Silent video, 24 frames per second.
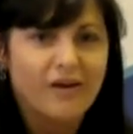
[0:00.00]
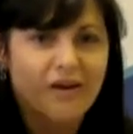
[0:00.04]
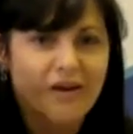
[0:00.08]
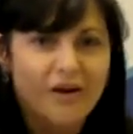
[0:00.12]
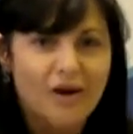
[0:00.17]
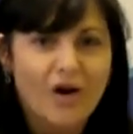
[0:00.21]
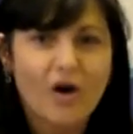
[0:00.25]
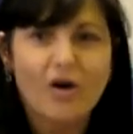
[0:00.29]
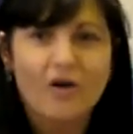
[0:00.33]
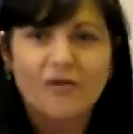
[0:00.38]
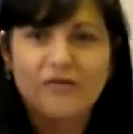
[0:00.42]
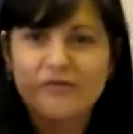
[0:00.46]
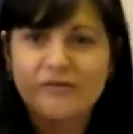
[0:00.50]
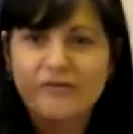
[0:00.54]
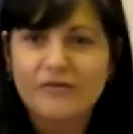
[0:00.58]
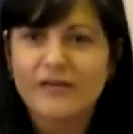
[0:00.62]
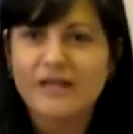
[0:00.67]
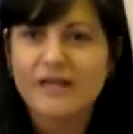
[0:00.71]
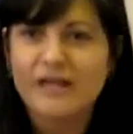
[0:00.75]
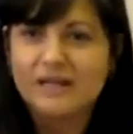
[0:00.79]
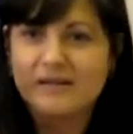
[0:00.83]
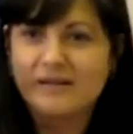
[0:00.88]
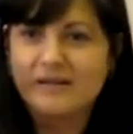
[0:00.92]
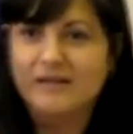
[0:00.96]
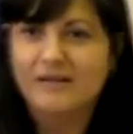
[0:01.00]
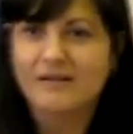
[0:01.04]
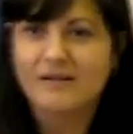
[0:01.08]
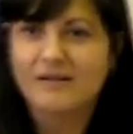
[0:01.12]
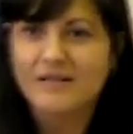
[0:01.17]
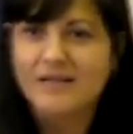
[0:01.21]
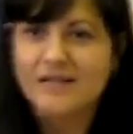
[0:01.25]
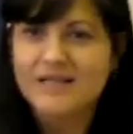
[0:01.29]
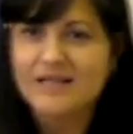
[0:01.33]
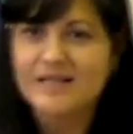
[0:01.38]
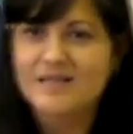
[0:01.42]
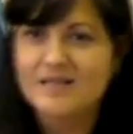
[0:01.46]
of
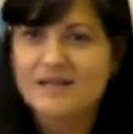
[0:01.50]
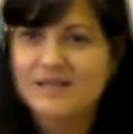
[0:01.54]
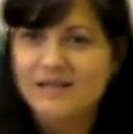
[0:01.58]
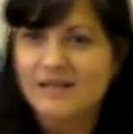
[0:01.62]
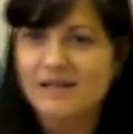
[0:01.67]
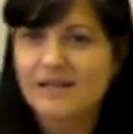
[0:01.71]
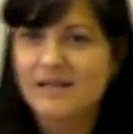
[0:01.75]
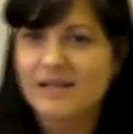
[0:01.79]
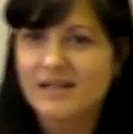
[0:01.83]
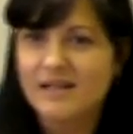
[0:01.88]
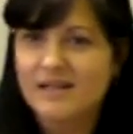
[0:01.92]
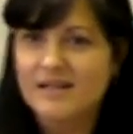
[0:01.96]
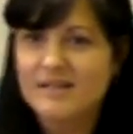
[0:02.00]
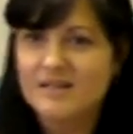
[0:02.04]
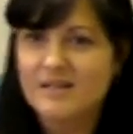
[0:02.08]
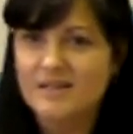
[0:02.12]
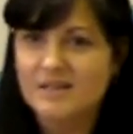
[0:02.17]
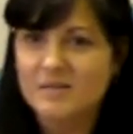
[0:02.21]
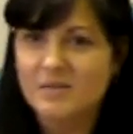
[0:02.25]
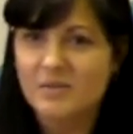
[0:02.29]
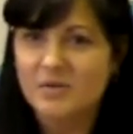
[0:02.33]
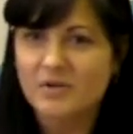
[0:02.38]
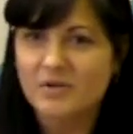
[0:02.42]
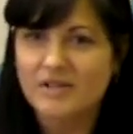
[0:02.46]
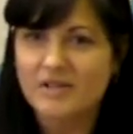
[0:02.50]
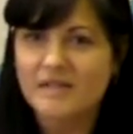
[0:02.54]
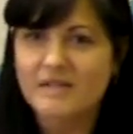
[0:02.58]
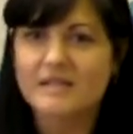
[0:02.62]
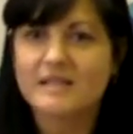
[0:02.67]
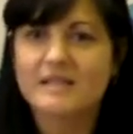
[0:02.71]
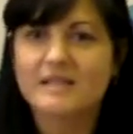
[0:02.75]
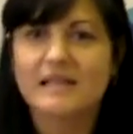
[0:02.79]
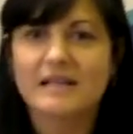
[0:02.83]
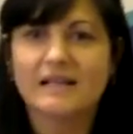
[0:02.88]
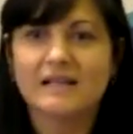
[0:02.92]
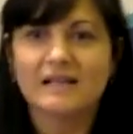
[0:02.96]
instilling his
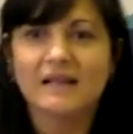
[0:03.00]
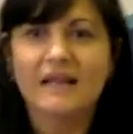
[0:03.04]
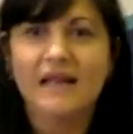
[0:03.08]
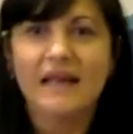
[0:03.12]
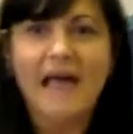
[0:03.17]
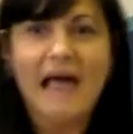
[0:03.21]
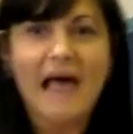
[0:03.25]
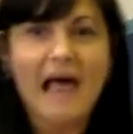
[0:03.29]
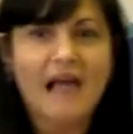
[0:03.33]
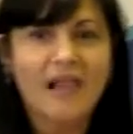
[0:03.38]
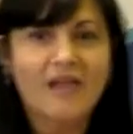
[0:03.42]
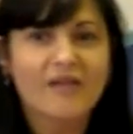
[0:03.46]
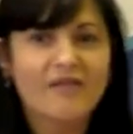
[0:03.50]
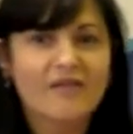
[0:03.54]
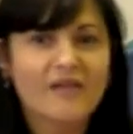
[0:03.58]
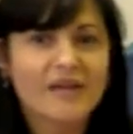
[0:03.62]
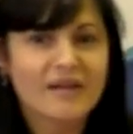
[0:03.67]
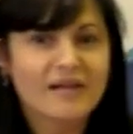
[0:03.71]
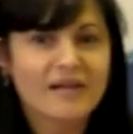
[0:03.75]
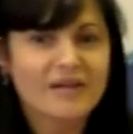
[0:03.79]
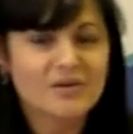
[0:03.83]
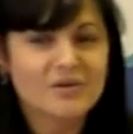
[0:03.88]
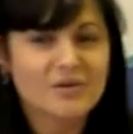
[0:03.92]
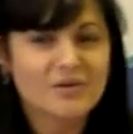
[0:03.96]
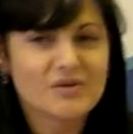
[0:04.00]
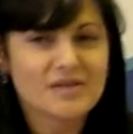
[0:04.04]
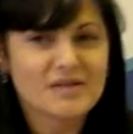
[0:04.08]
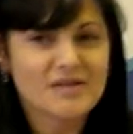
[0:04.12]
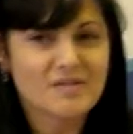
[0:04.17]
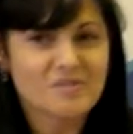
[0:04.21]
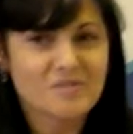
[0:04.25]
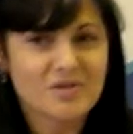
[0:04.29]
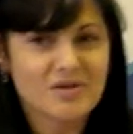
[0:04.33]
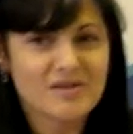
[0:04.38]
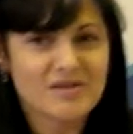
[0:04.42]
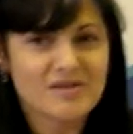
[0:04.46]
experiences and elevating those
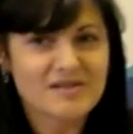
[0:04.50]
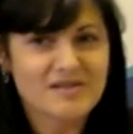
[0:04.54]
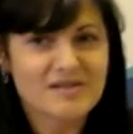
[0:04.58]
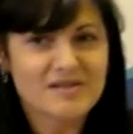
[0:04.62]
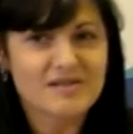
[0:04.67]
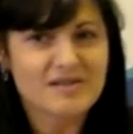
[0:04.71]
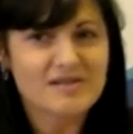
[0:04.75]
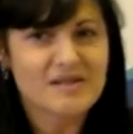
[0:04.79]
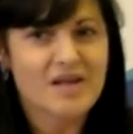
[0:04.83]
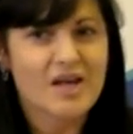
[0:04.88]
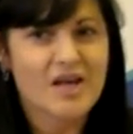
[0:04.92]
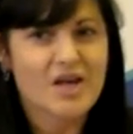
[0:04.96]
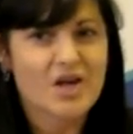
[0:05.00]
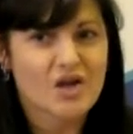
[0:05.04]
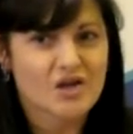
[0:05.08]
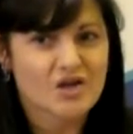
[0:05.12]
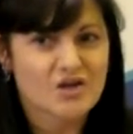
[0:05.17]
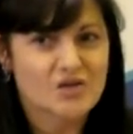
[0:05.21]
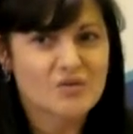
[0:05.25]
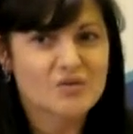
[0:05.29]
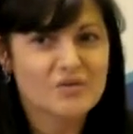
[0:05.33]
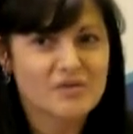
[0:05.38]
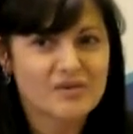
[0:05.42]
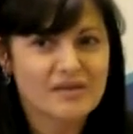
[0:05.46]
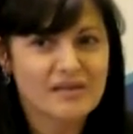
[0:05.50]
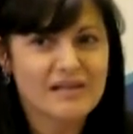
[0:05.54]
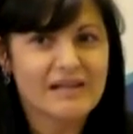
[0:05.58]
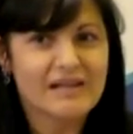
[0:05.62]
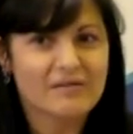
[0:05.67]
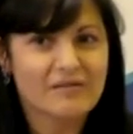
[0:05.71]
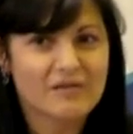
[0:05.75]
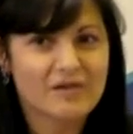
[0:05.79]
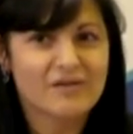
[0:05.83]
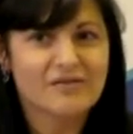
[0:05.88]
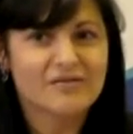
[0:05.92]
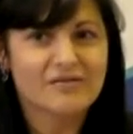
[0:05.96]
experiences to the
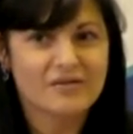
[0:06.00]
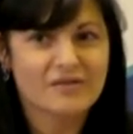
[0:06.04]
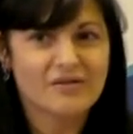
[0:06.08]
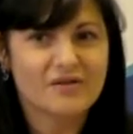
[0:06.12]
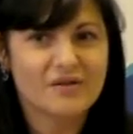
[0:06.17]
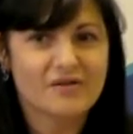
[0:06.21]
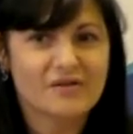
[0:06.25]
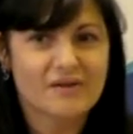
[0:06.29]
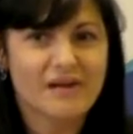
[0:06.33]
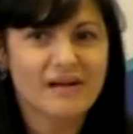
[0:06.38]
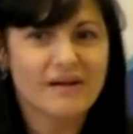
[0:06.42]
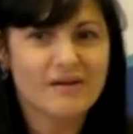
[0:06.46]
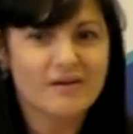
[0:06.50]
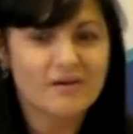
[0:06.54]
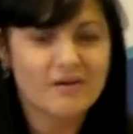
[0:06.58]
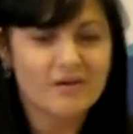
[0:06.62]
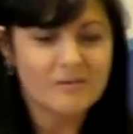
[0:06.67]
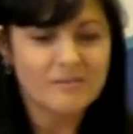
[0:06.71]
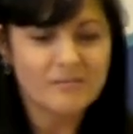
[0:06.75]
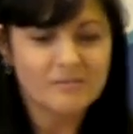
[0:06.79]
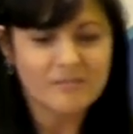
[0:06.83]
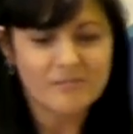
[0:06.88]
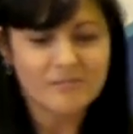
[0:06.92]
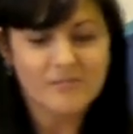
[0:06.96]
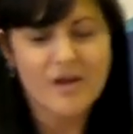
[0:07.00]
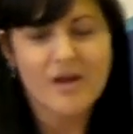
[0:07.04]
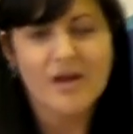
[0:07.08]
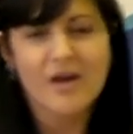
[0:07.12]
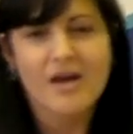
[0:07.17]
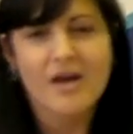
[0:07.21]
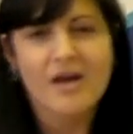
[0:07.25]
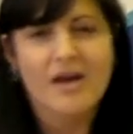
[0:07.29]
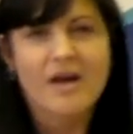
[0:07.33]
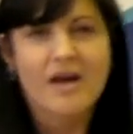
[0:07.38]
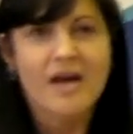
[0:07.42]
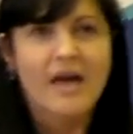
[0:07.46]
level of the theoretical.
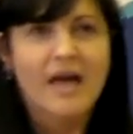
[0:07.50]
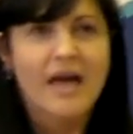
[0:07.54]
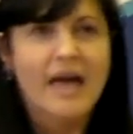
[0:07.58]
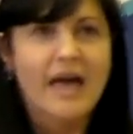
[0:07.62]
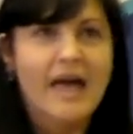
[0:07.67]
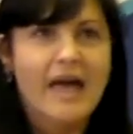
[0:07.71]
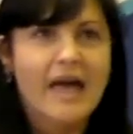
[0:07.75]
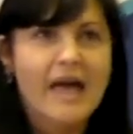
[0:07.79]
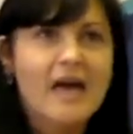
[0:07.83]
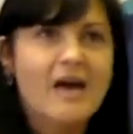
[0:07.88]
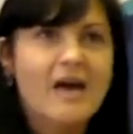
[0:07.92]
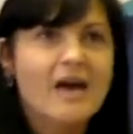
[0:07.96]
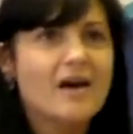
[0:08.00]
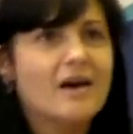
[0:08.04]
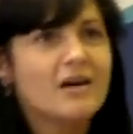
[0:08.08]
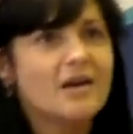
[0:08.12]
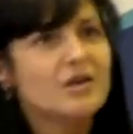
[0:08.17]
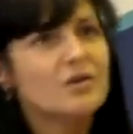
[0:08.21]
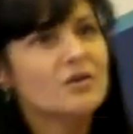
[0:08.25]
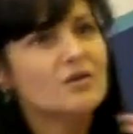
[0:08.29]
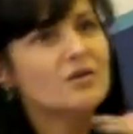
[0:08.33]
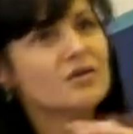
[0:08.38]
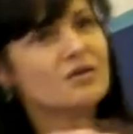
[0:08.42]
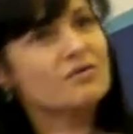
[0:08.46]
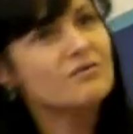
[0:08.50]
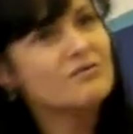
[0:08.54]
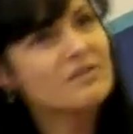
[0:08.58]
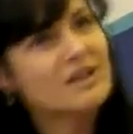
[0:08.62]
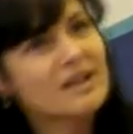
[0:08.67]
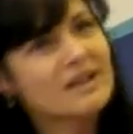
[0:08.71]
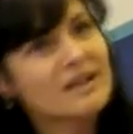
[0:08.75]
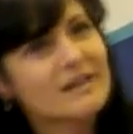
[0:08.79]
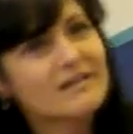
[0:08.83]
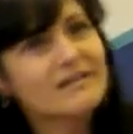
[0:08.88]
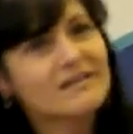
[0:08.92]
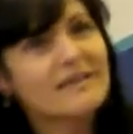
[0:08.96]
You could
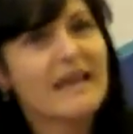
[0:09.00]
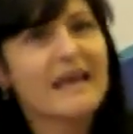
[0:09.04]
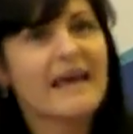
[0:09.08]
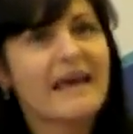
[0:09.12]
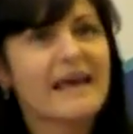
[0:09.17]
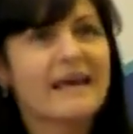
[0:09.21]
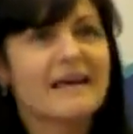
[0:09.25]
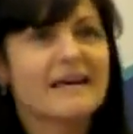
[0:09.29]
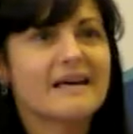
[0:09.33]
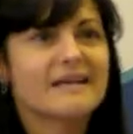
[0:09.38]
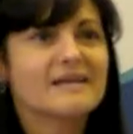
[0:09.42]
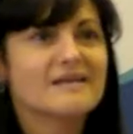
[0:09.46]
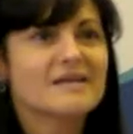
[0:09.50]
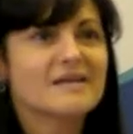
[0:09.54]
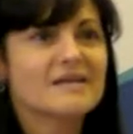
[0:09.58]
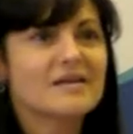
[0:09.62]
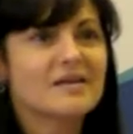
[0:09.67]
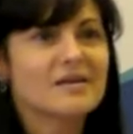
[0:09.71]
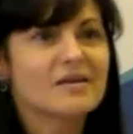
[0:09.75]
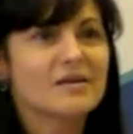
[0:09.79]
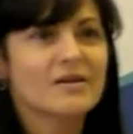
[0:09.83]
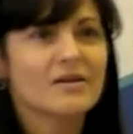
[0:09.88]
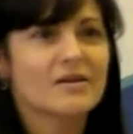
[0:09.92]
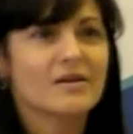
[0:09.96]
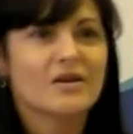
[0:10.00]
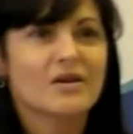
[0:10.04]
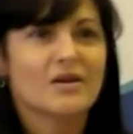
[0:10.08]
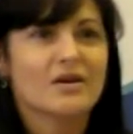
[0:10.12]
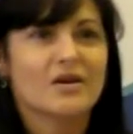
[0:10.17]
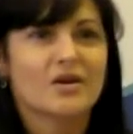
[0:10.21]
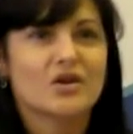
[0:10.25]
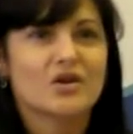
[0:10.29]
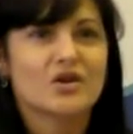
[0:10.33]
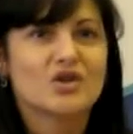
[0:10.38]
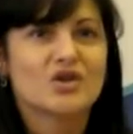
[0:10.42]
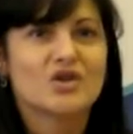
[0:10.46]
read it as
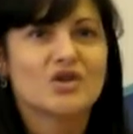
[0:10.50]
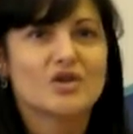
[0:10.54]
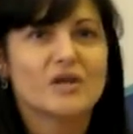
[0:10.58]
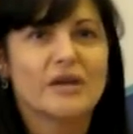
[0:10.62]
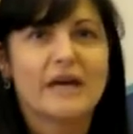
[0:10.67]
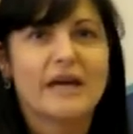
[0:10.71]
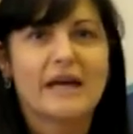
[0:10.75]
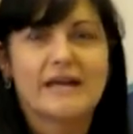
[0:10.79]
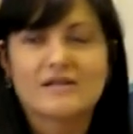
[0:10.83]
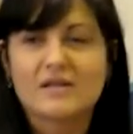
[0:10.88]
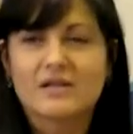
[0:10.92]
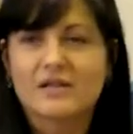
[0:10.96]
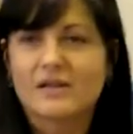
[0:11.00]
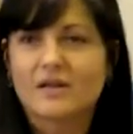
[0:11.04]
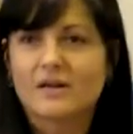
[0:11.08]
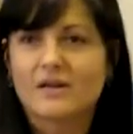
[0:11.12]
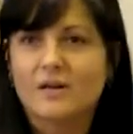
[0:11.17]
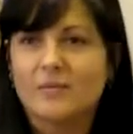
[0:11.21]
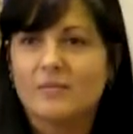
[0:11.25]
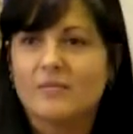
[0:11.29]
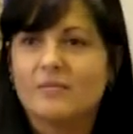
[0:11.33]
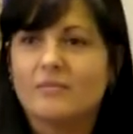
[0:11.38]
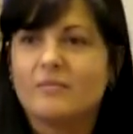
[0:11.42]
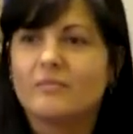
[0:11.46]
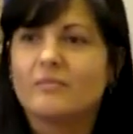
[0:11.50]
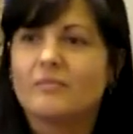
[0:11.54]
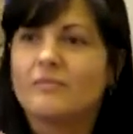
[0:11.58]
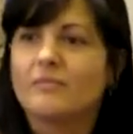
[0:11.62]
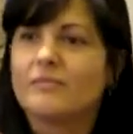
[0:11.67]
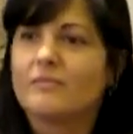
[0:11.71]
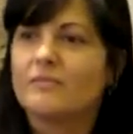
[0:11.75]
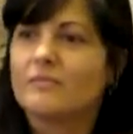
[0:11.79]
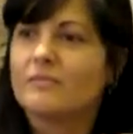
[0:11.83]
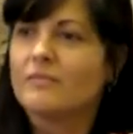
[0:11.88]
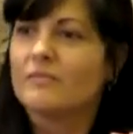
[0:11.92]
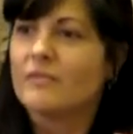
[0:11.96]
a
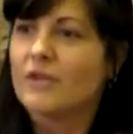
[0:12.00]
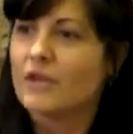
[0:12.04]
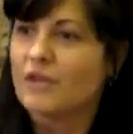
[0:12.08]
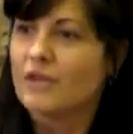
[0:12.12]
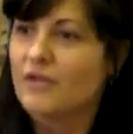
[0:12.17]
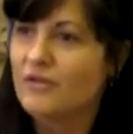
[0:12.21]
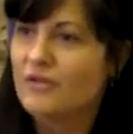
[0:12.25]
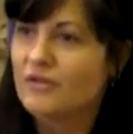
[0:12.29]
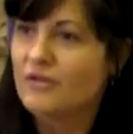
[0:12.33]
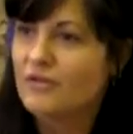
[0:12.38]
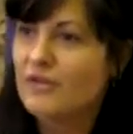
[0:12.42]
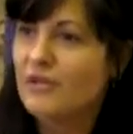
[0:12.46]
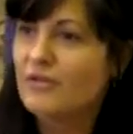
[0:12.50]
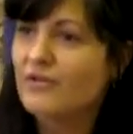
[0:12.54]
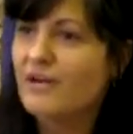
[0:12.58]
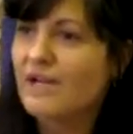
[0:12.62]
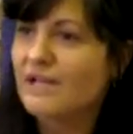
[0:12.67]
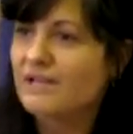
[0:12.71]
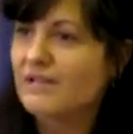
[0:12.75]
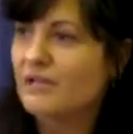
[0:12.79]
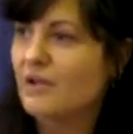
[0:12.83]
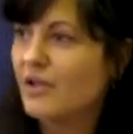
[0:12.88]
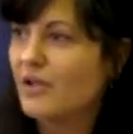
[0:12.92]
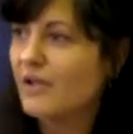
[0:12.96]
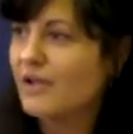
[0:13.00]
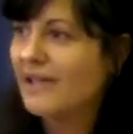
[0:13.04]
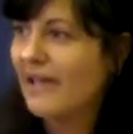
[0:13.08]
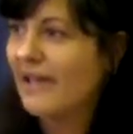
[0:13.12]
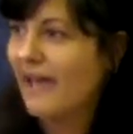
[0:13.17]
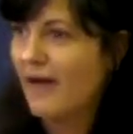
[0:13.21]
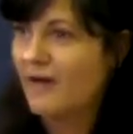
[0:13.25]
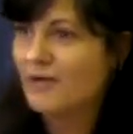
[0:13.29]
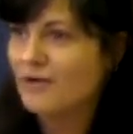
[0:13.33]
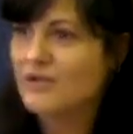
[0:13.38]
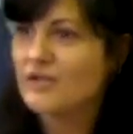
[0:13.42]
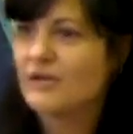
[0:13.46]
theoretical
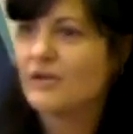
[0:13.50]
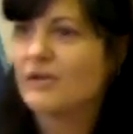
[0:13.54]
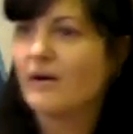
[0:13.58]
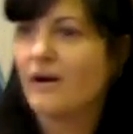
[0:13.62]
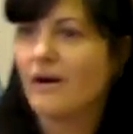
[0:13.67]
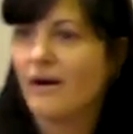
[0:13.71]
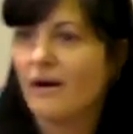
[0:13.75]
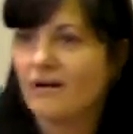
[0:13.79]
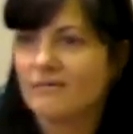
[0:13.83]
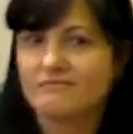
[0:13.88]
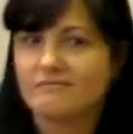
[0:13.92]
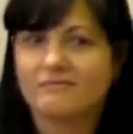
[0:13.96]
account on